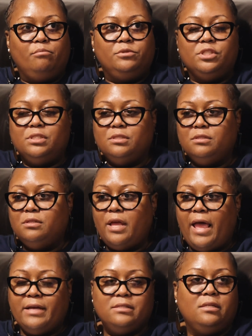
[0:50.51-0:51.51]
just
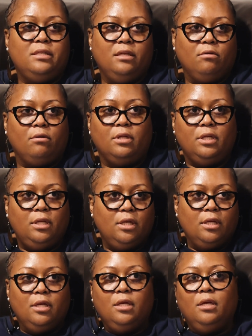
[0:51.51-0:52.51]
accidentally
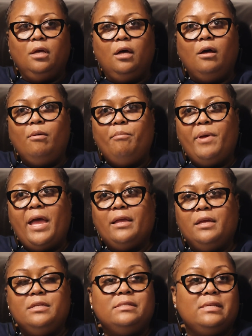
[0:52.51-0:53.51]

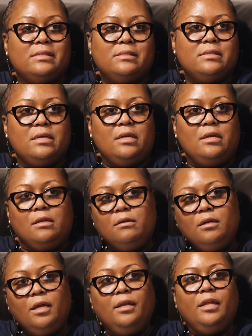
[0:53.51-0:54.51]
back in 16.
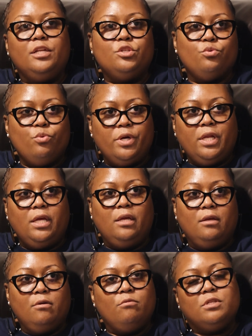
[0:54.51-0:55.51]
And then 20
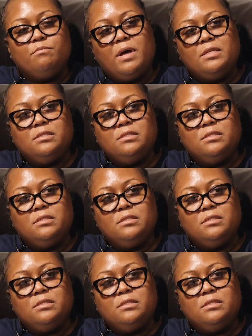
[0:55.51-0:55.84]
was my